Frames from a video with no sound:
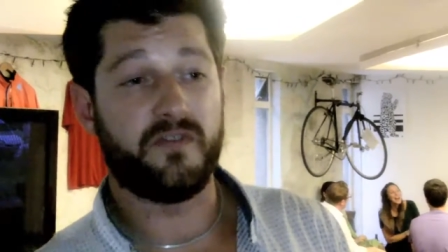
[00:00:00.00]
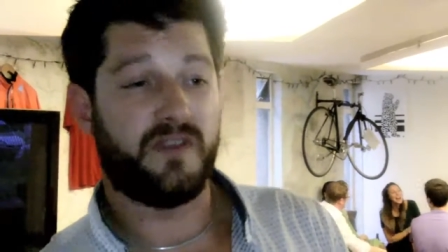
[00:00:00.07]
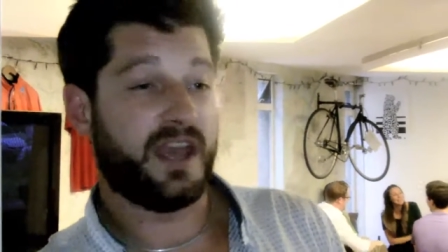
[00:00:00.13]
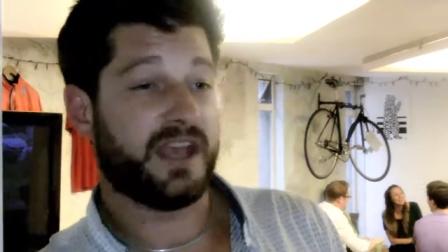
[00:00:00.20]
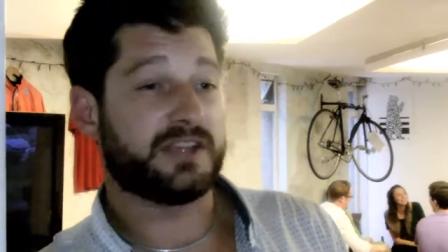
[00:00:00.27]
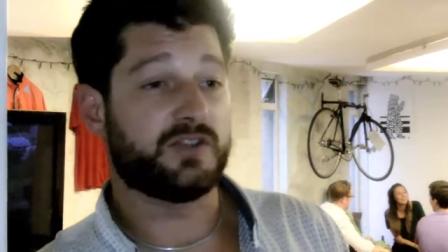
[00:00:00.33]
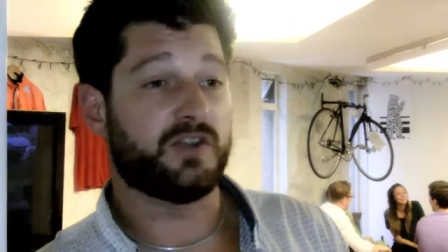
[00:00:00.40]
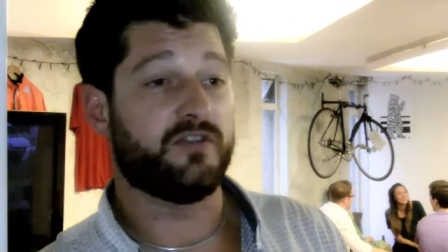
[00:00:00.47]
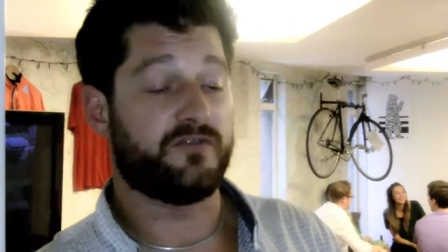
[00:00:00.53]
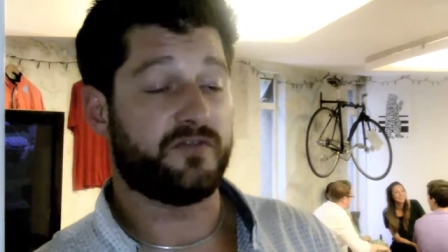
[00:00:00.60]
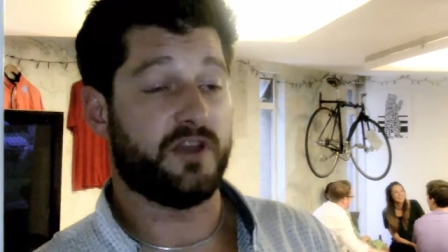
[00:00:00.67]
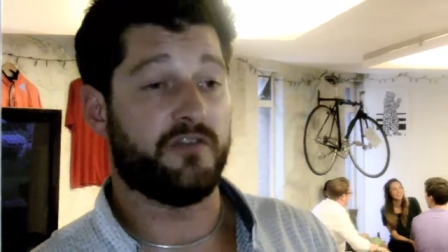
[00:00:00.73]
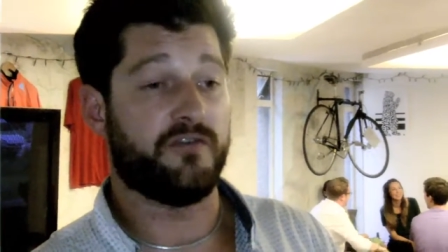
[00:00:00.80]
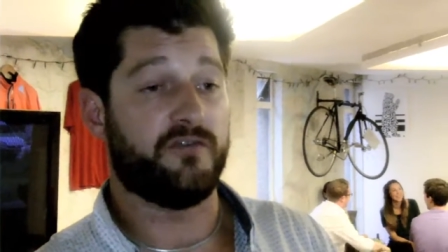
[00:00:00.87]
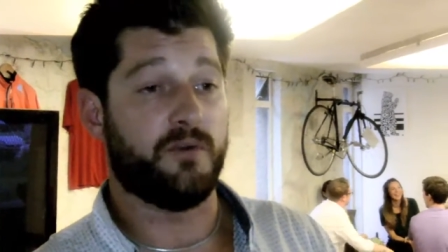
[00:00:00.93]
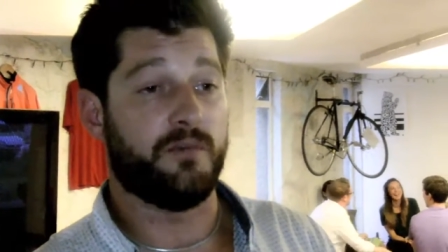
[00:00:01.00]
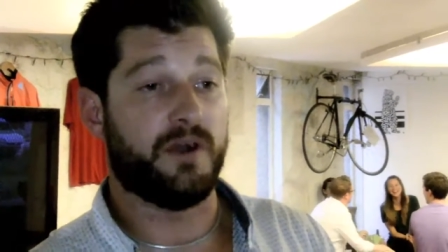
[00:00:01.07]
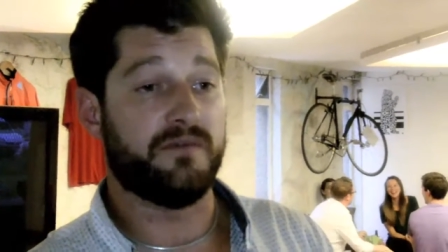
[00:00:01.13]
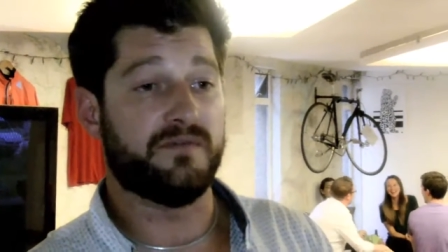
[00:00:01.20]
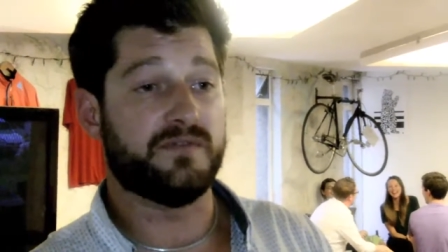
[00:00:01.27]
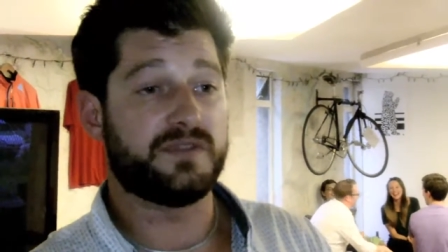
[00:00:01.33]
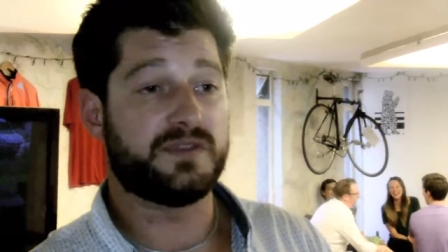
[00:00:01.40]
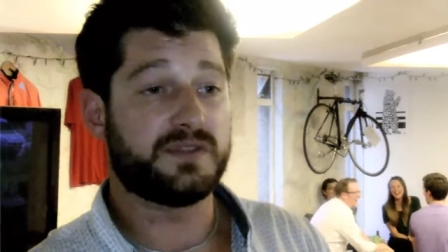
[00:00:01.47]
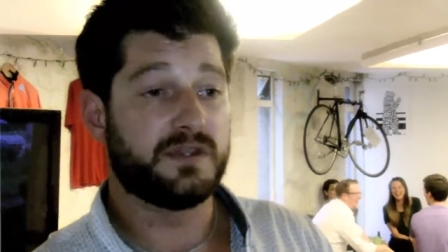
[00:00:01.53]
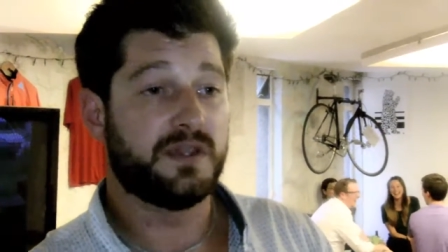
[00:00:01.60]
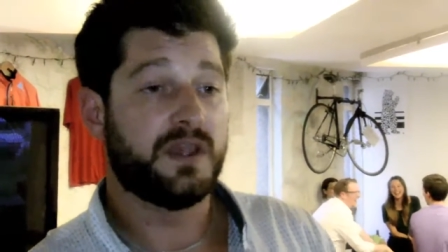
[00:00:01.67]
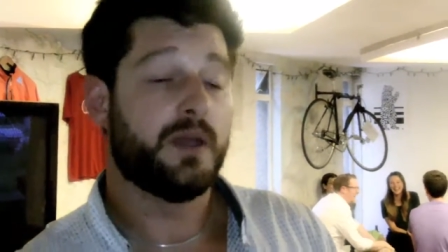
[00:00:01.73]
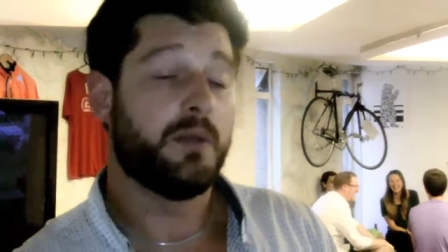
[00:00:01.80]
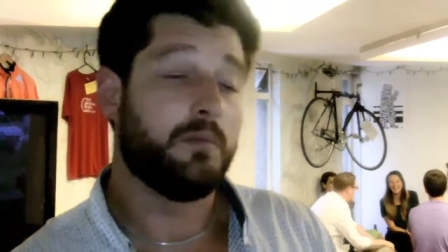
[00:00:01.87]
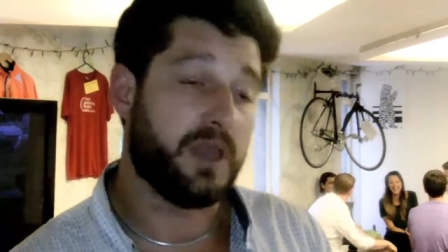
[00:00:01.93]
for the next sort of 3 or 4 months,
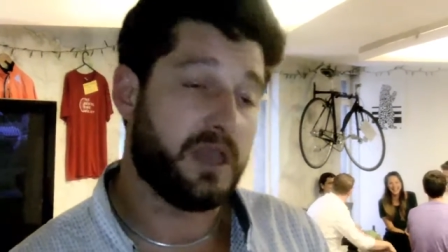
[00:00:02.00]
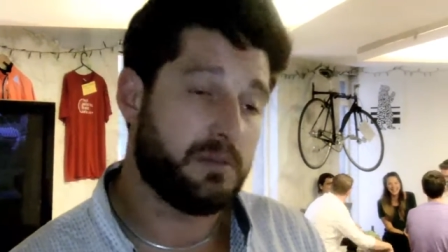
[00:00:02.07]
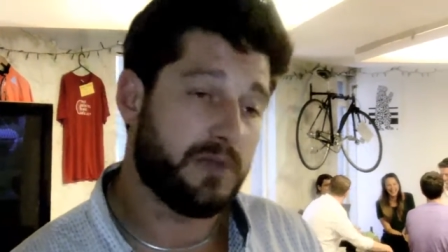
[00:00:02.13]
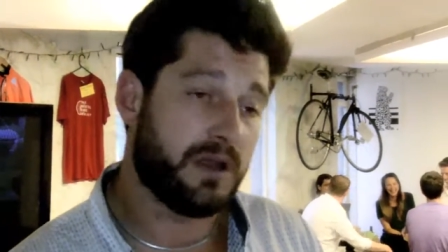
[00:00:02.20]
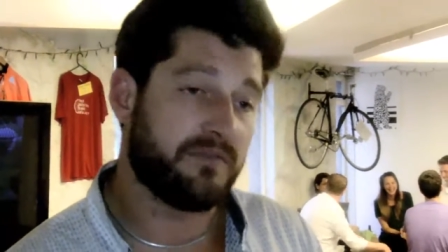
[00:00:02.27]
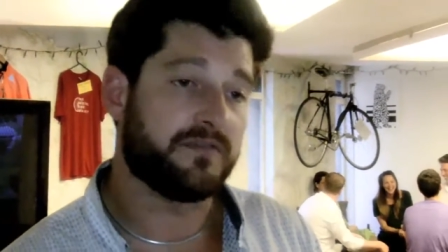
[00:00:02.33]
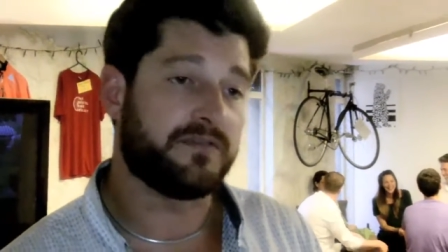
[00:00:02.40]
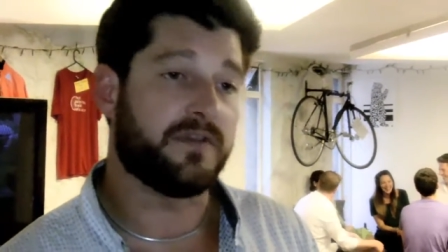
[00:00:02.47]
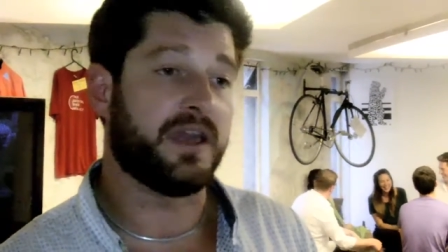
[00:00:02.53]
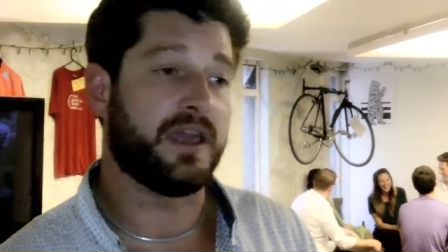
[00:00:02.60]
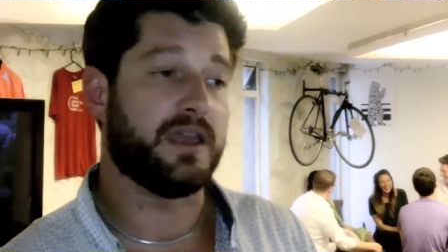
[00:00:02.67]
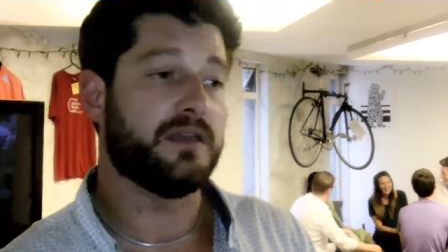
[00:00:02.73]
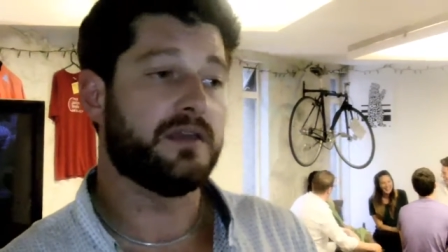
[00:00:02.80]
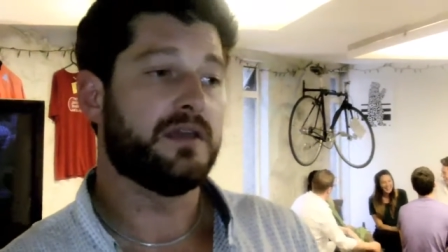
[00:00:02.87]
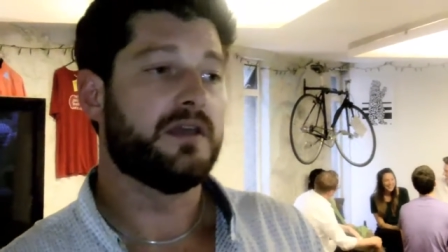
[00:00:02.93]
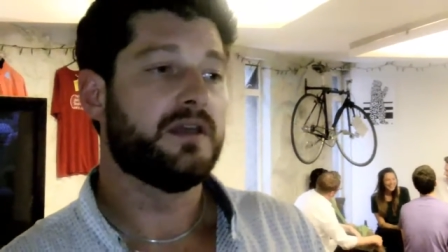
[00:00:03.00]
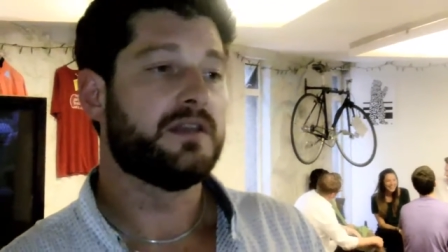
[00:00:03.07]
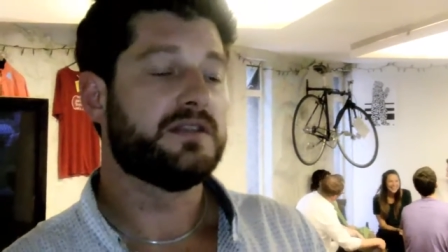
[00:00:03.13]
meet monthly,